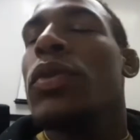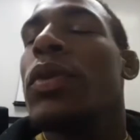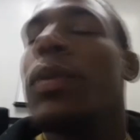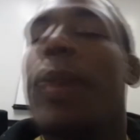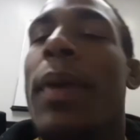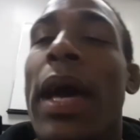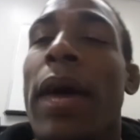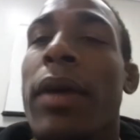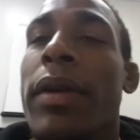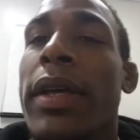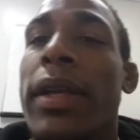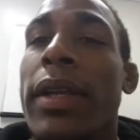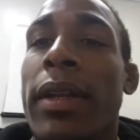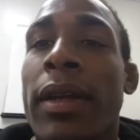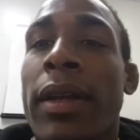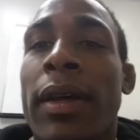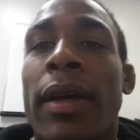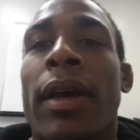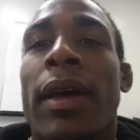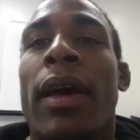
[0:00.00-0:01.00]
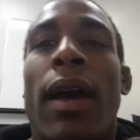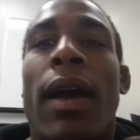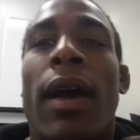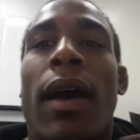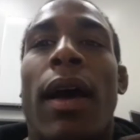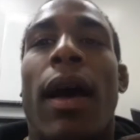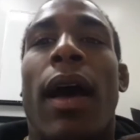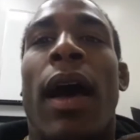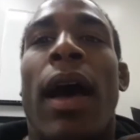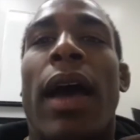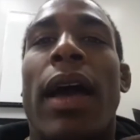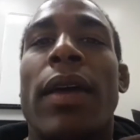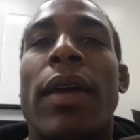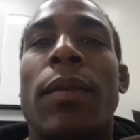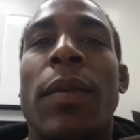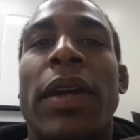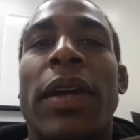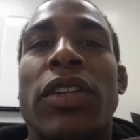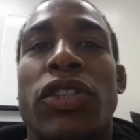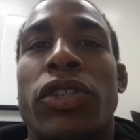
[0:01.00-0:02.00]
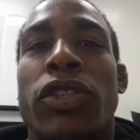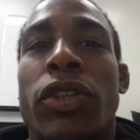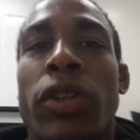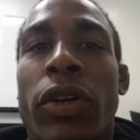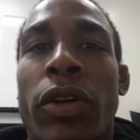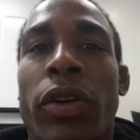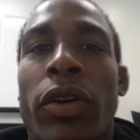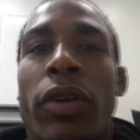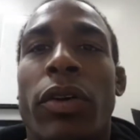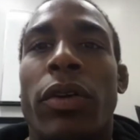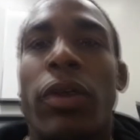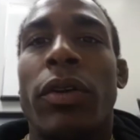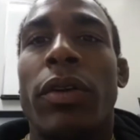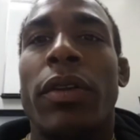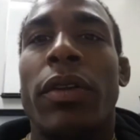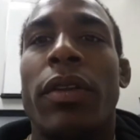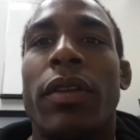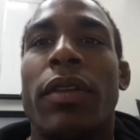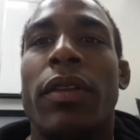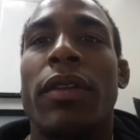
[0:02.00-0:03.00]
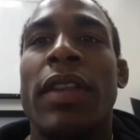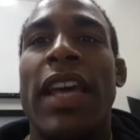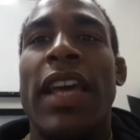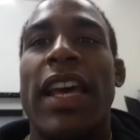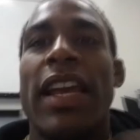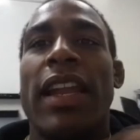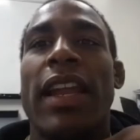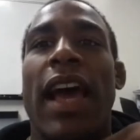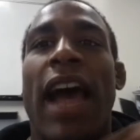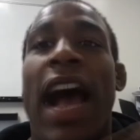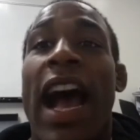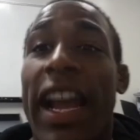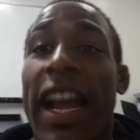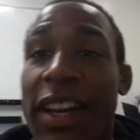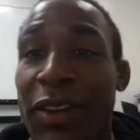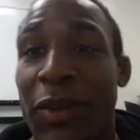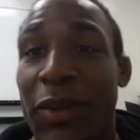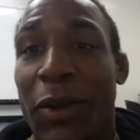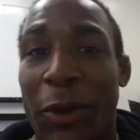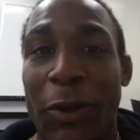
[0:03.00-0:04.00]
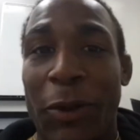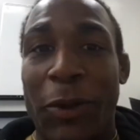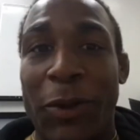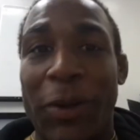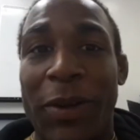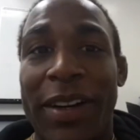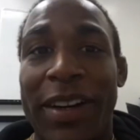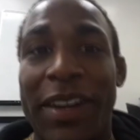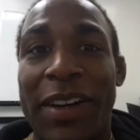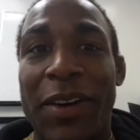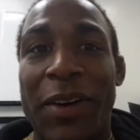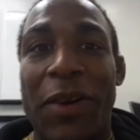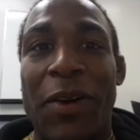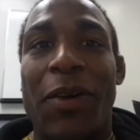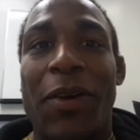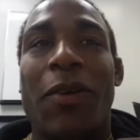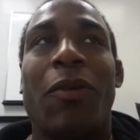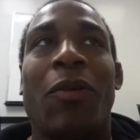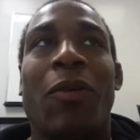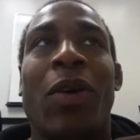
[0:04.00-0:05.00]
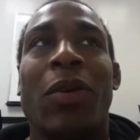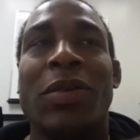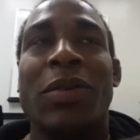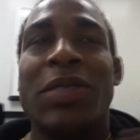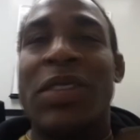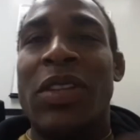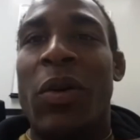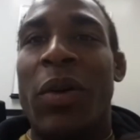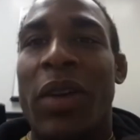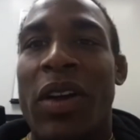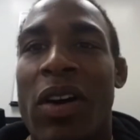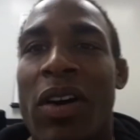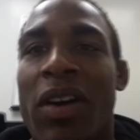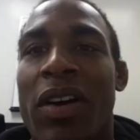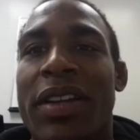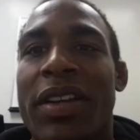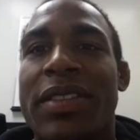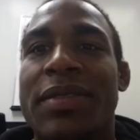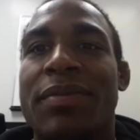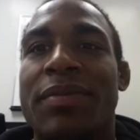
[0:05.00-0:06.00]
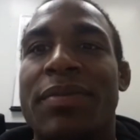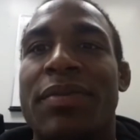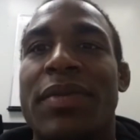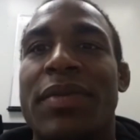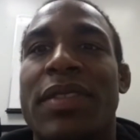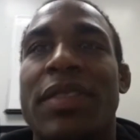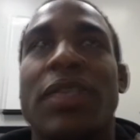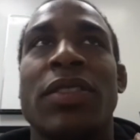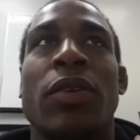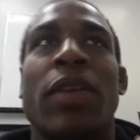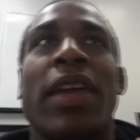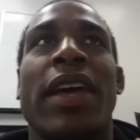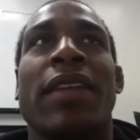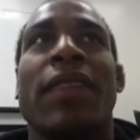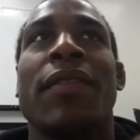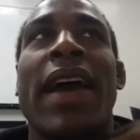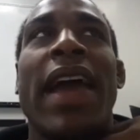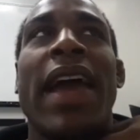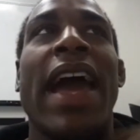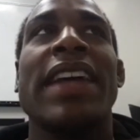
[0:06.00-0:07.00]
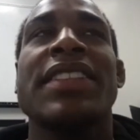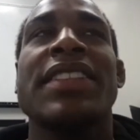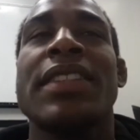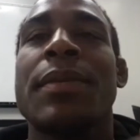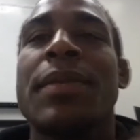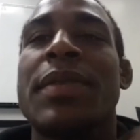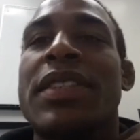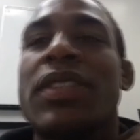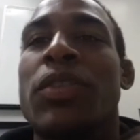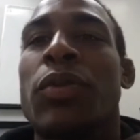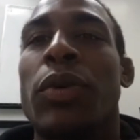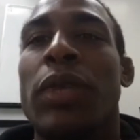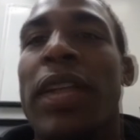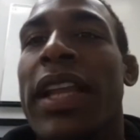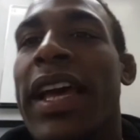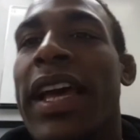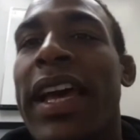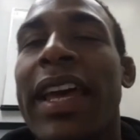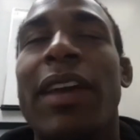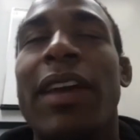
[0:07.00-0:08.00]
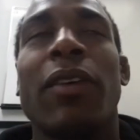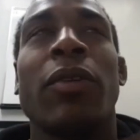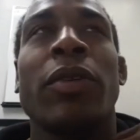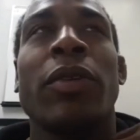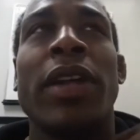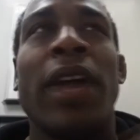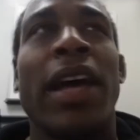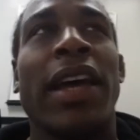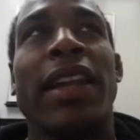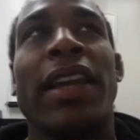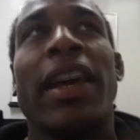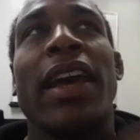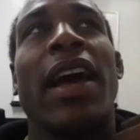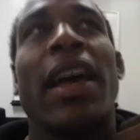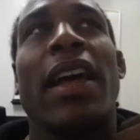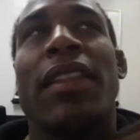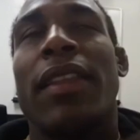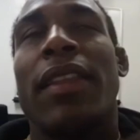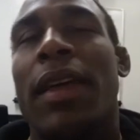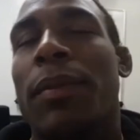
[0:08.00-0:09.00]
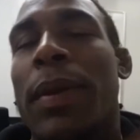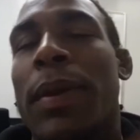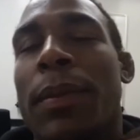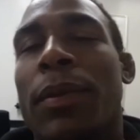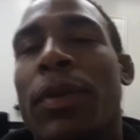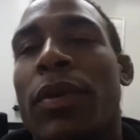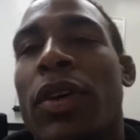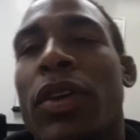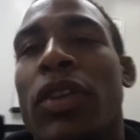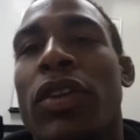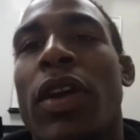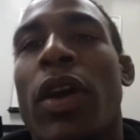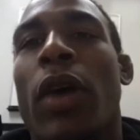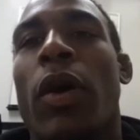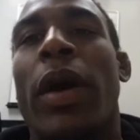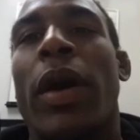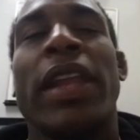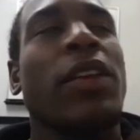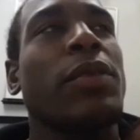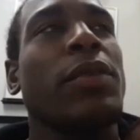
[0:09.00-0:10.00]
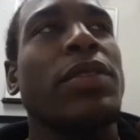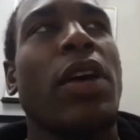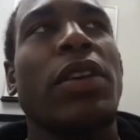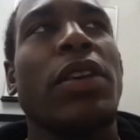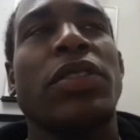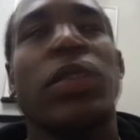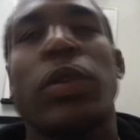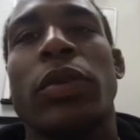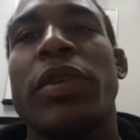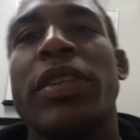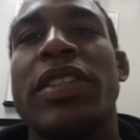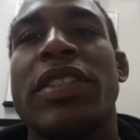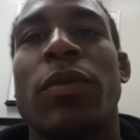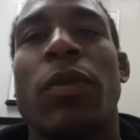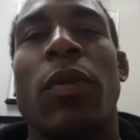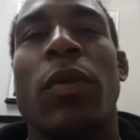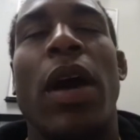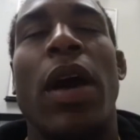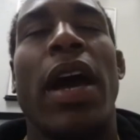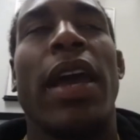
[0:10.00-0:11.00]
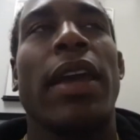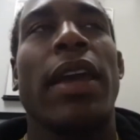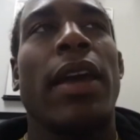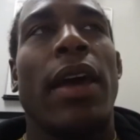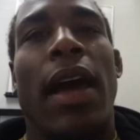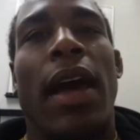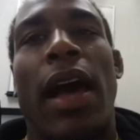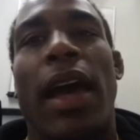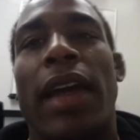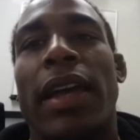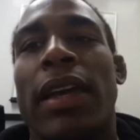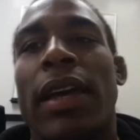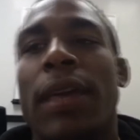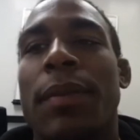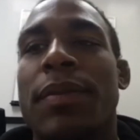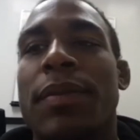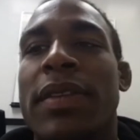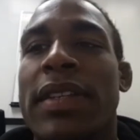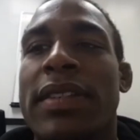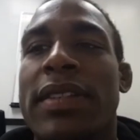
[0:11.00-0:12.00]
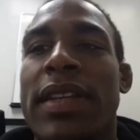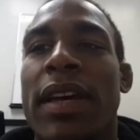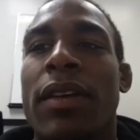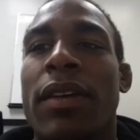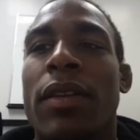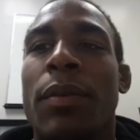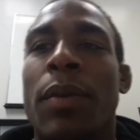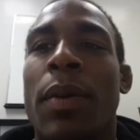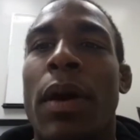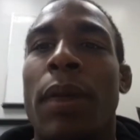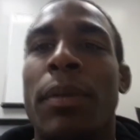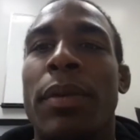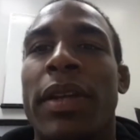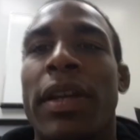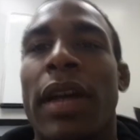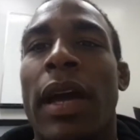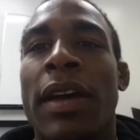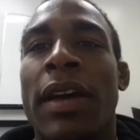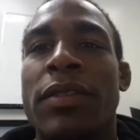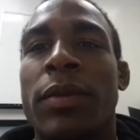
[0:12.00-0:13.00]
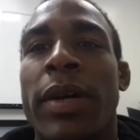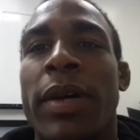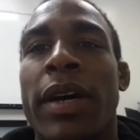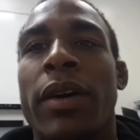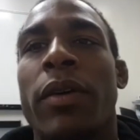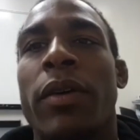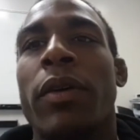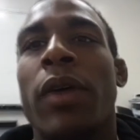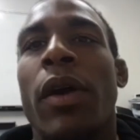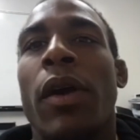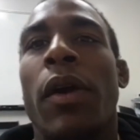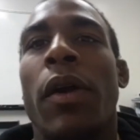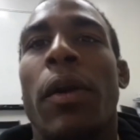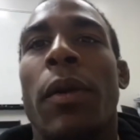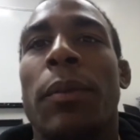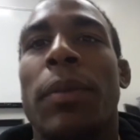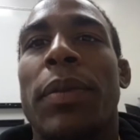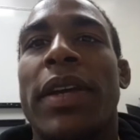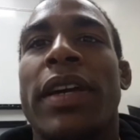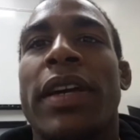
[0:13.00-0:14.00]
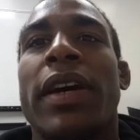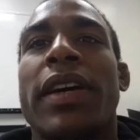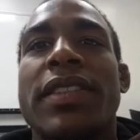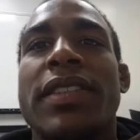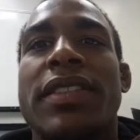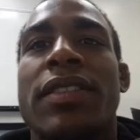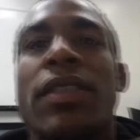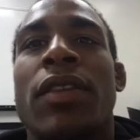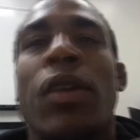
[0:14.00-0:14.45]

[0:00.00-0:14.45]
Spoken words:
about it, I made sure that I knew what was going on so that if I had something to relay or not, that people could know. And there was also a reason why I kept this out of the public as well, because